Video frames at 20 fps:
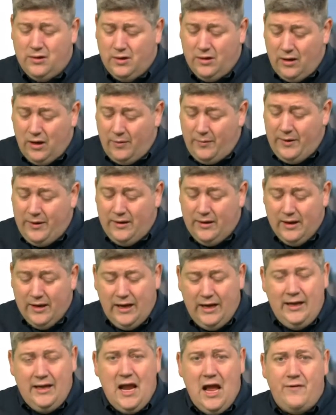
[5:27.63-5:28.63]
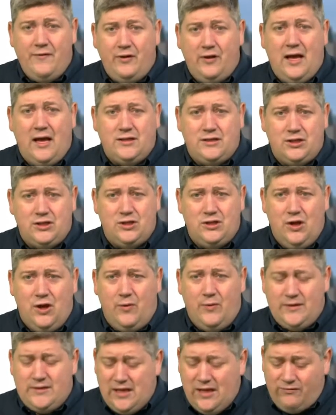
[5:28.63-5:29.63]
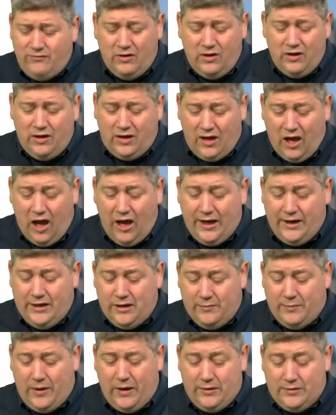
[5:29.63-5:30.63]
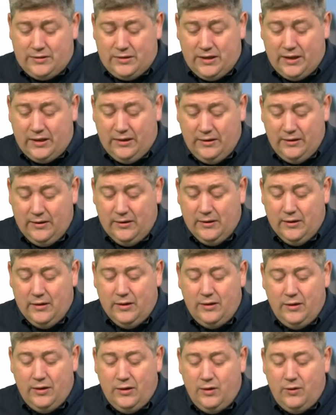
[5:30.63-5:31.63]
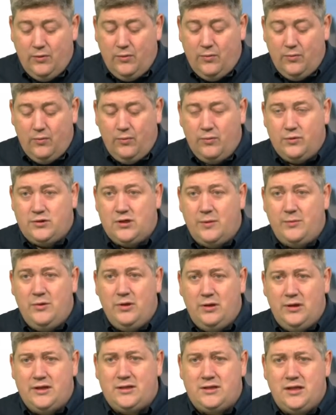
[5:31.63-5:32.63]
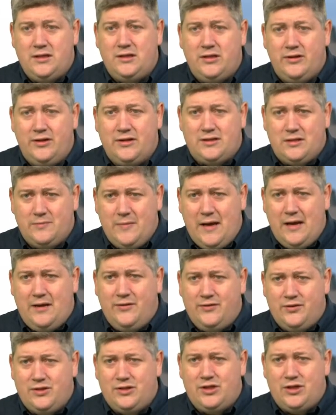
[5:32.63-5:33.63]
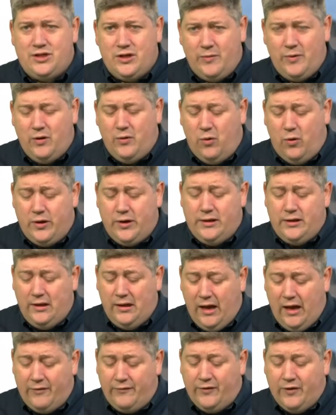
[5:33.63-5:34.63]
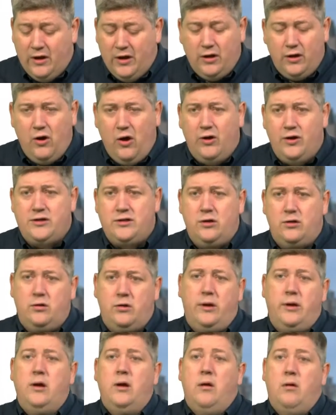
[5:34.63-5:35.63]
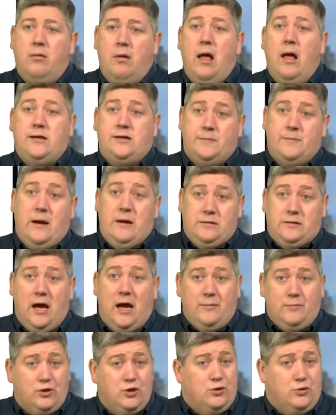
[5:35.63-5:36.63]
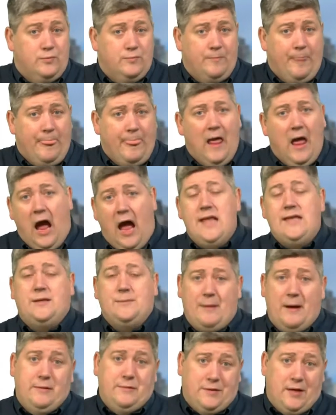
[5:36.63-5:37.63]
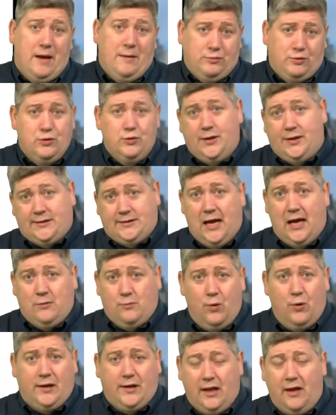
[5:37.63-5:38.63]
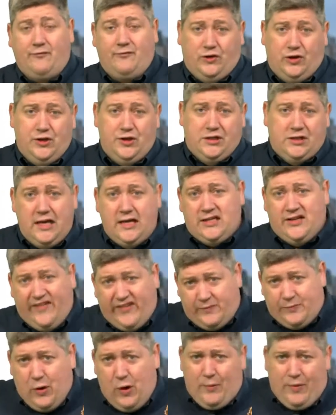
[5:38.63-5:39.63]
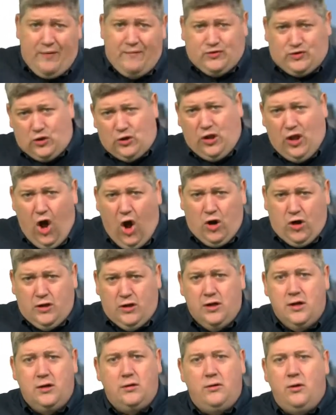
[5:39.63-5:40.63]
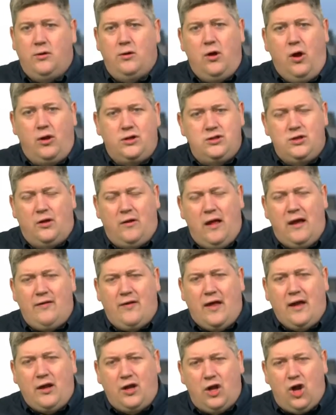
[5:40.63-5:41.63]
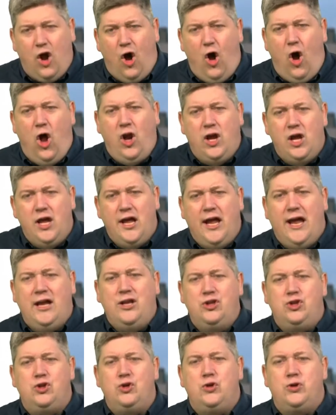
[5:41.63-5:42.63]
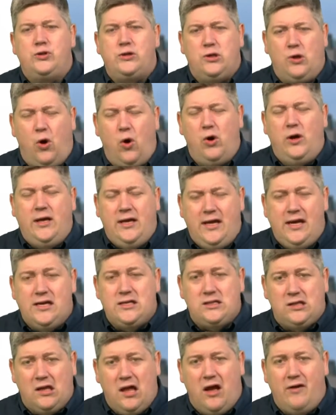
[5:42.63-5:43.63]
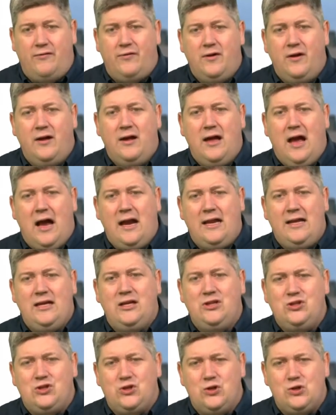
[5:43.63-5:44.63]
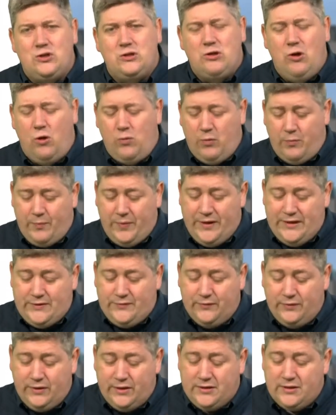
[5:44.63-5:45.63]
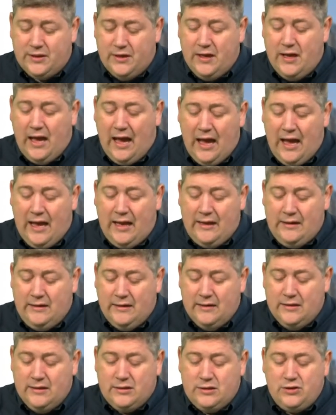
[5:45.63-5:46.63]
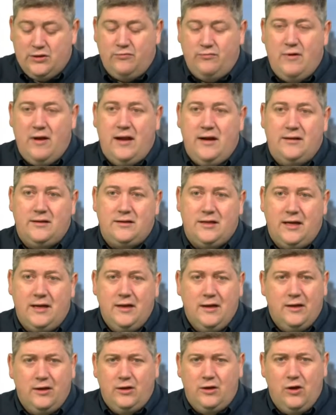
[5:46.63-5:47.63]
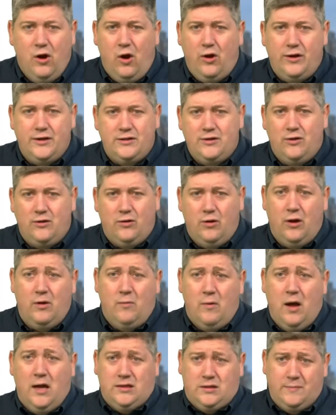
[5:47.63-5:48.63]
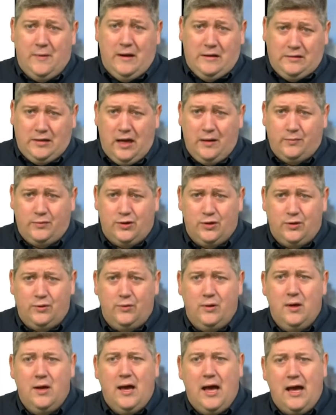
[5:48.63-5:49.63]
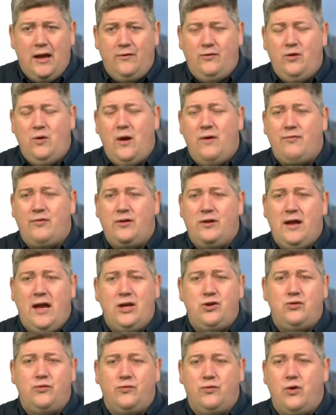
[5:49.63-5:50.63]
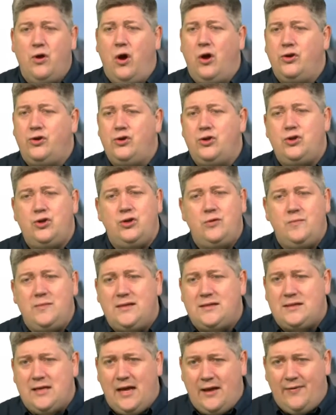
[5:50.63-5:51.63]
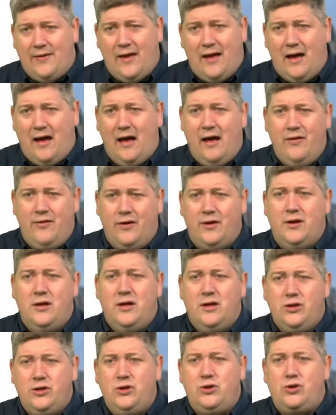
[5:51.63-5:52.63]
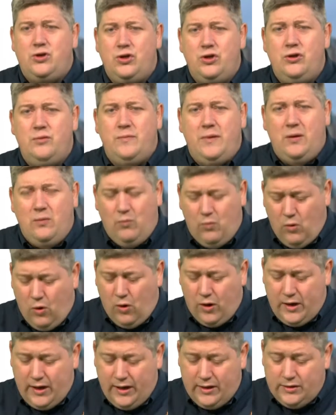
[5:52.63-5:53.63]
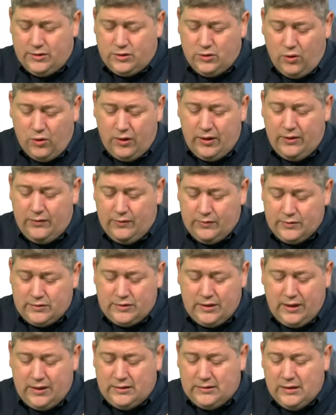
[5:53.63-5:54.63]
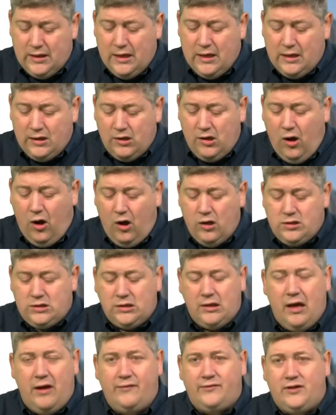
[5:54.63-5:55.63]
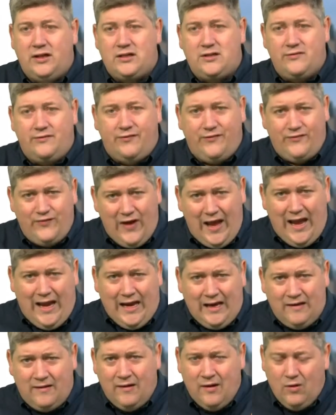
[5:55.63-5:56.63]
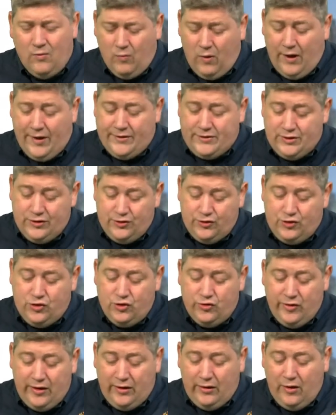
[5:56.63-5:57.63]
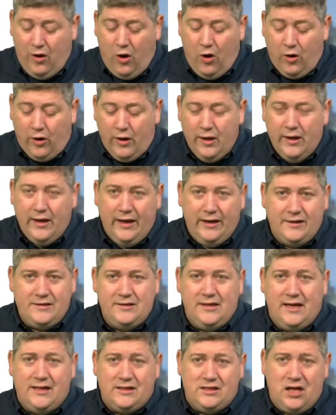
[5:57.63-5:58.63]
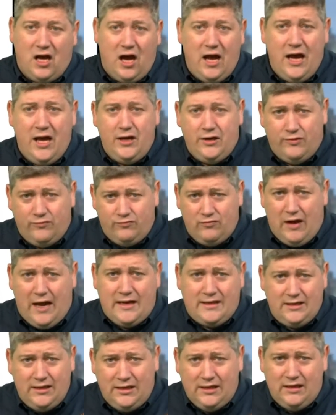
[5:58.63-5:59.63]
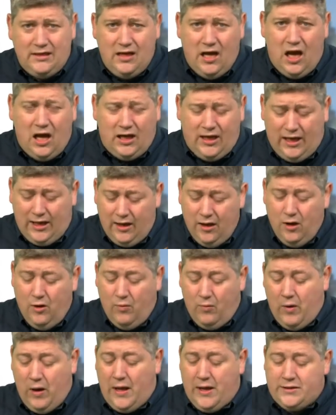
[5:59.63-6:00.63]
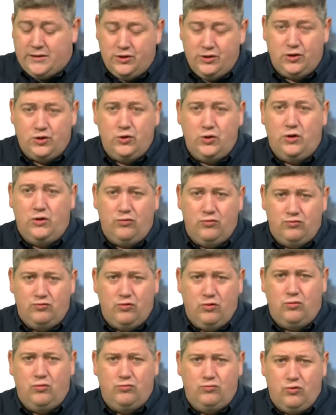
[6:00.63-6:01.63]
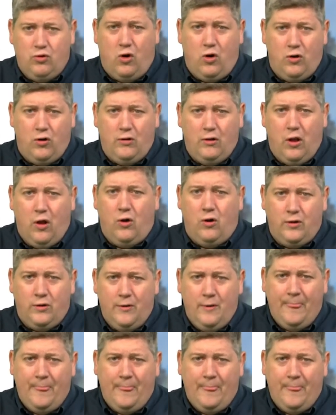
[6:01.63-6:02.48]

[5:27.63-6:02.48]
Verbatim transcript: I mean, he never lets us know. He's never unkind about it. You know, some of you are listening to this and making the decision, I'm going to walk in love. God is not going, well, it's about time to. Uh, it's about time to they start walking in love. For goodness sakes, I've had to put up with them for so long. No, God's not like that. God endures long. He is love, and He endures long with peacefulness and serenity. God is not going, well, it's about time to. And if you have the nature of God, you shouldn't be saying that either. You shouldn't be walking and talking those things. God's love doesn't fade while it's enduring long. It doesn't get tired and ratty and narky while it's enduring long. long.